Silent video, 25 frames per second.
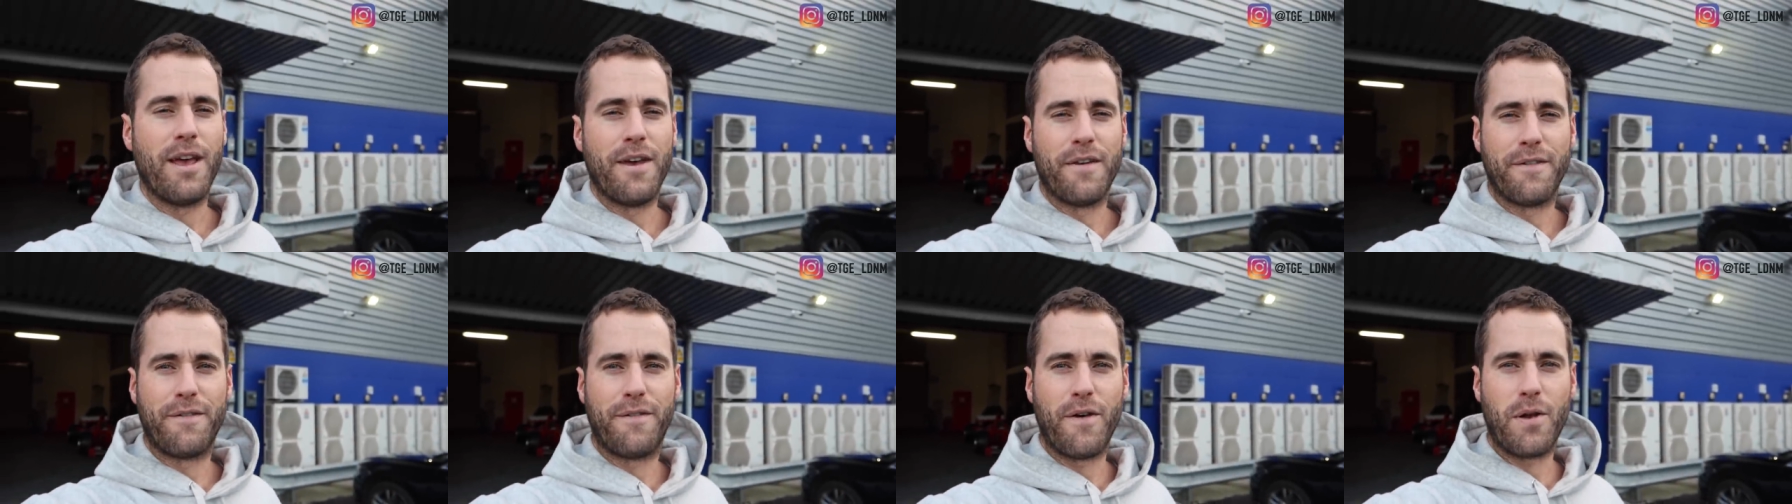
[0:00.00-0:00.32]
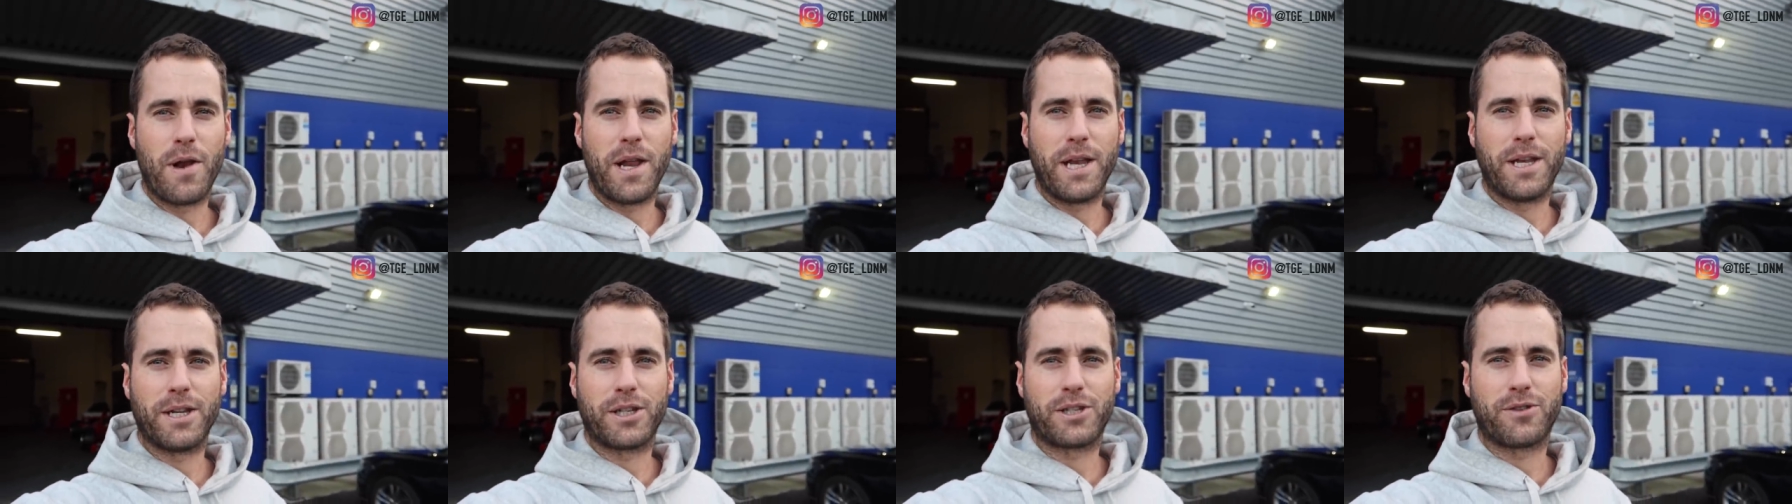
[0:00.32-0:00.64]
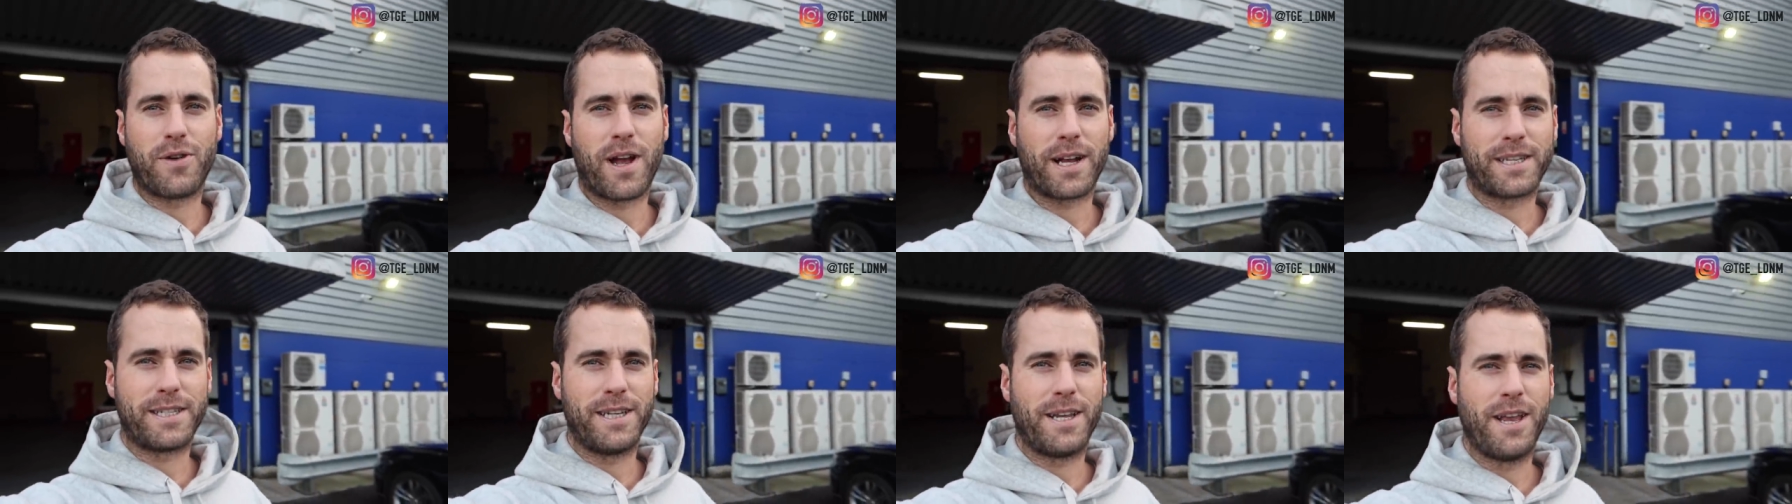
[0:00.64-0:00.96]
fully
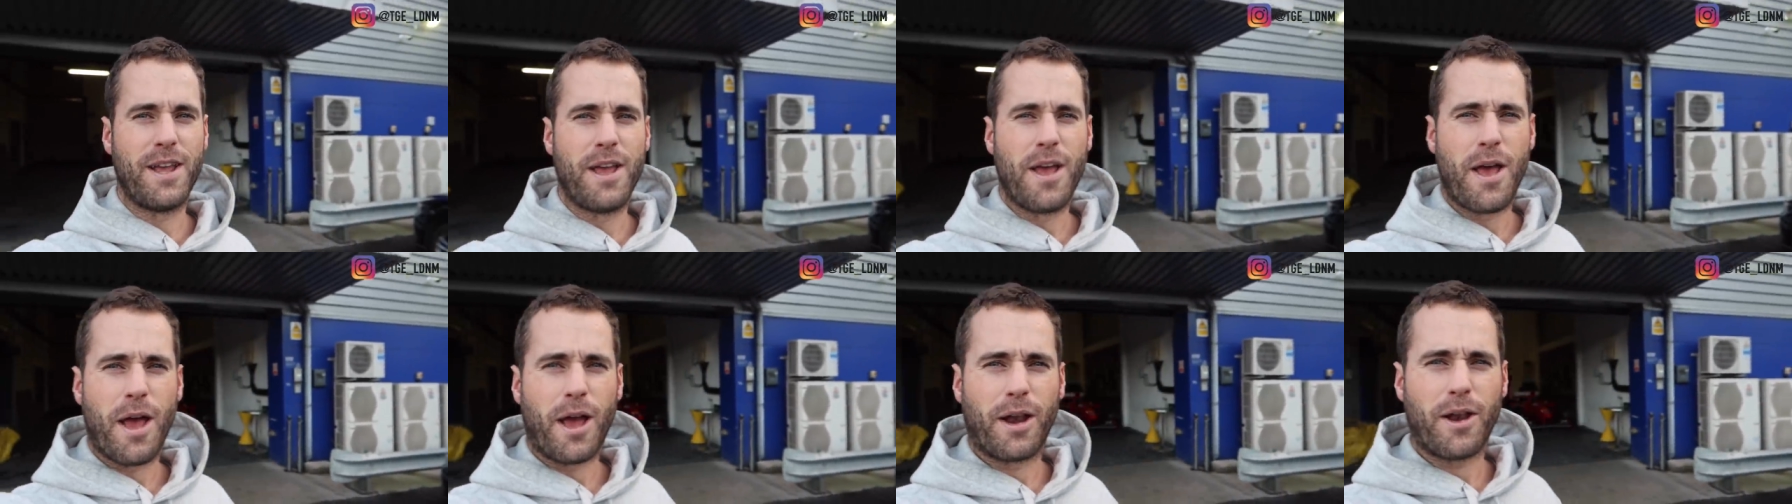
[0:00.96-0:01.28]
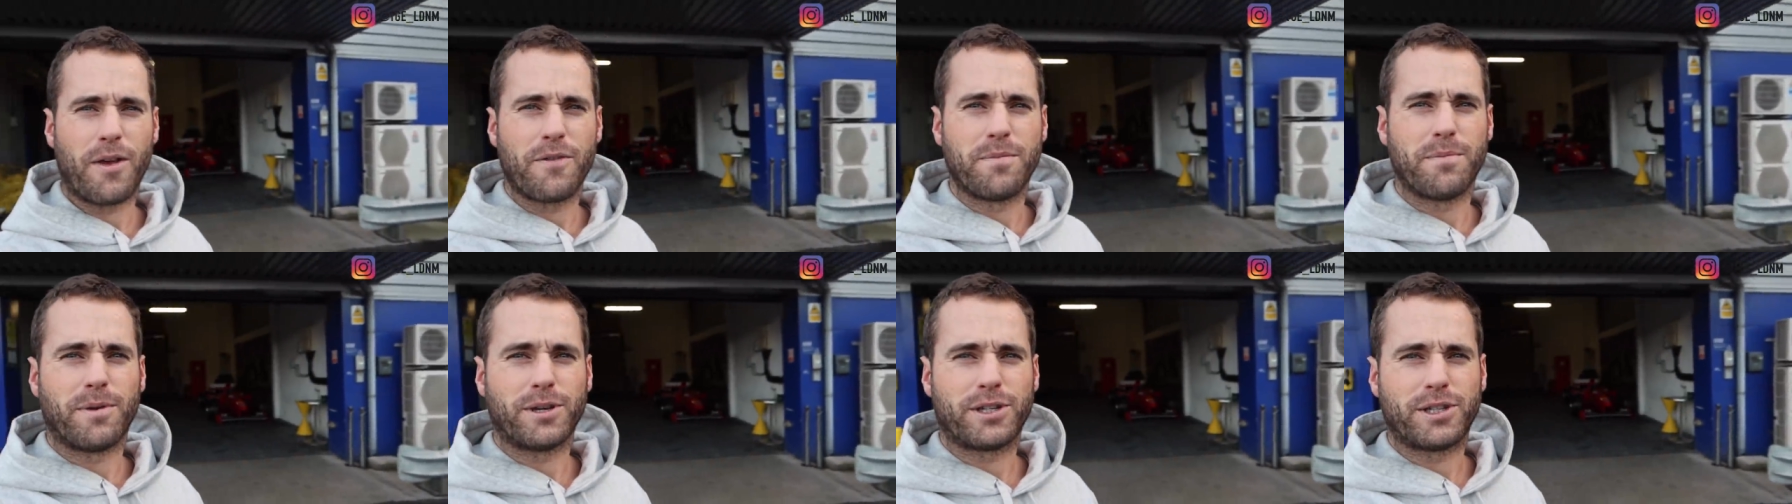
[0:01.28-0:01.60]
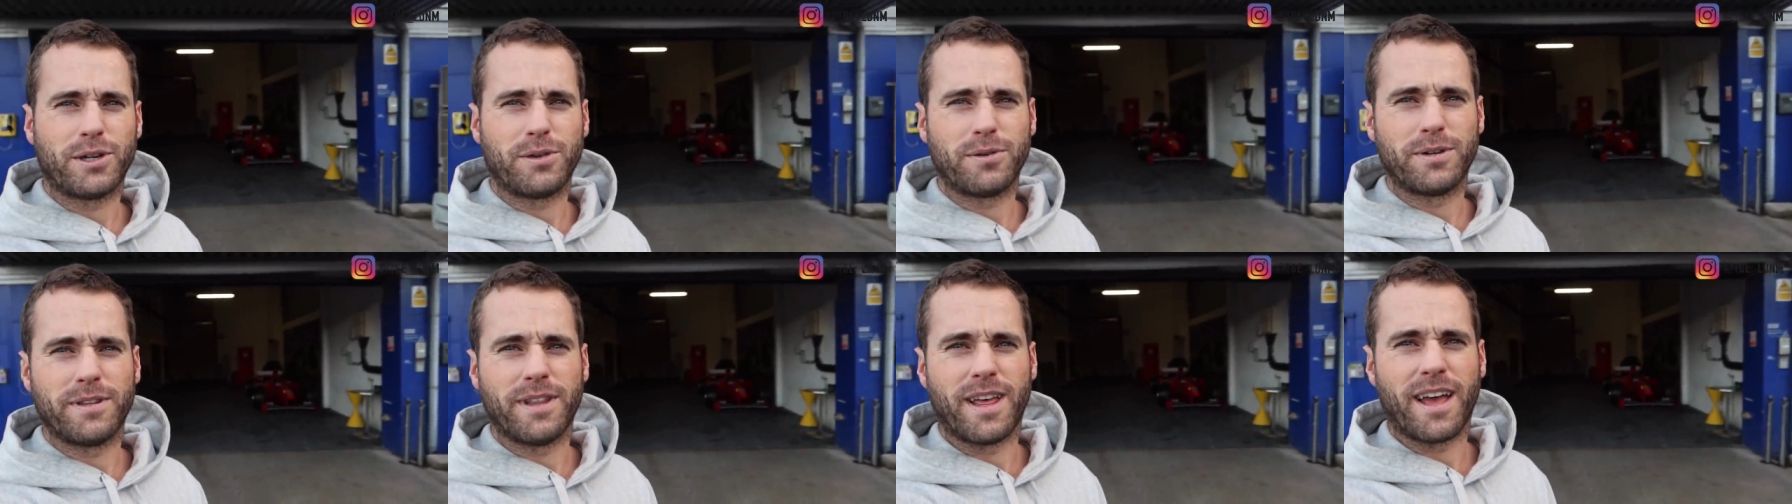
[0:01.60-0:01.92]
distracted. And over my
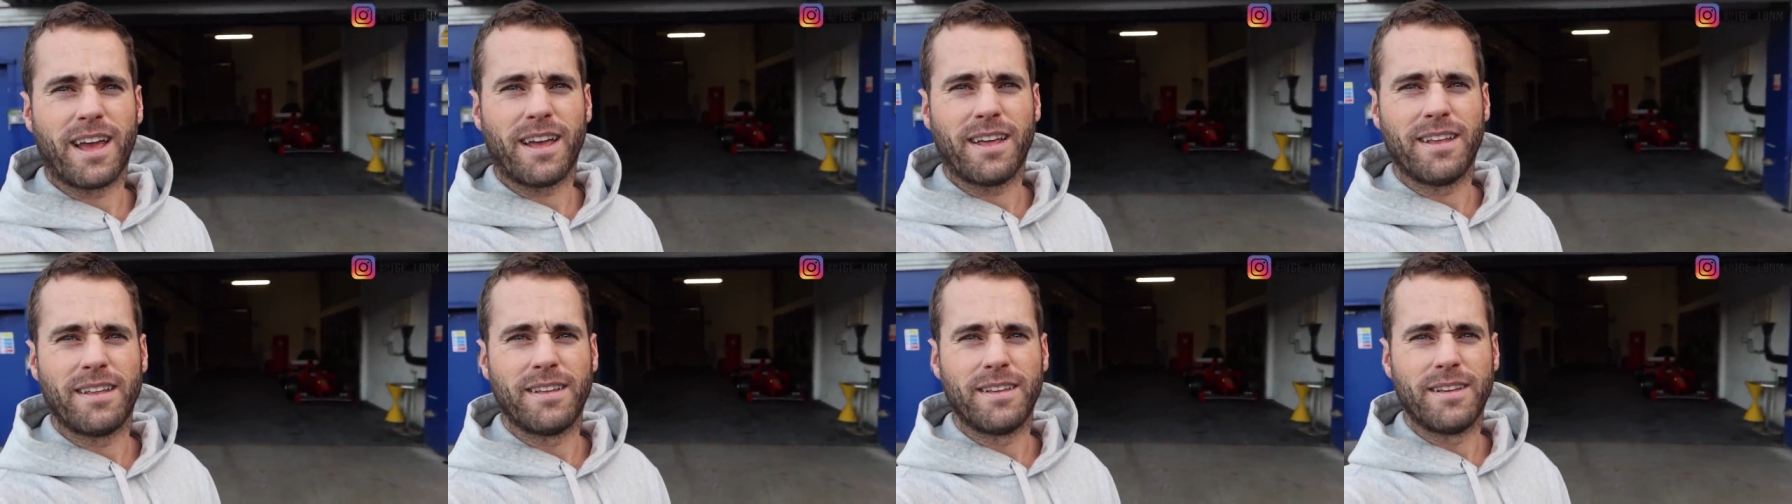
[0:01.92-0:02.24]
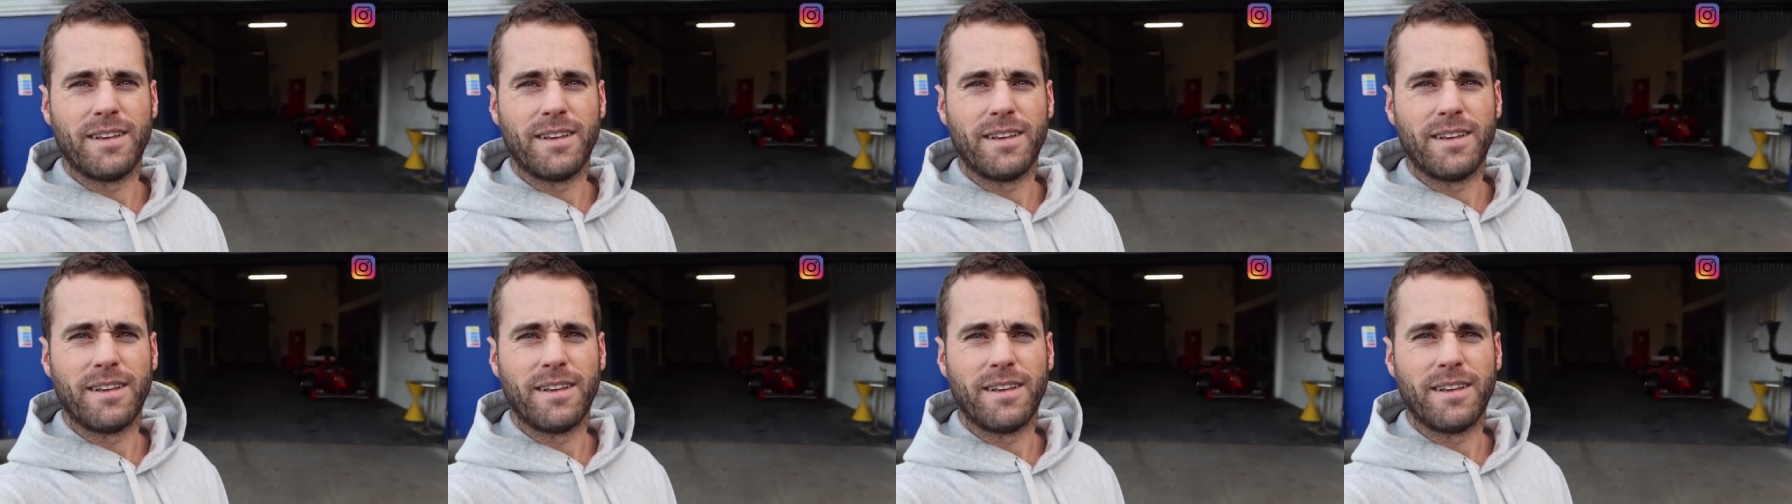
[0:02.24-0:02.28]
shoulder there,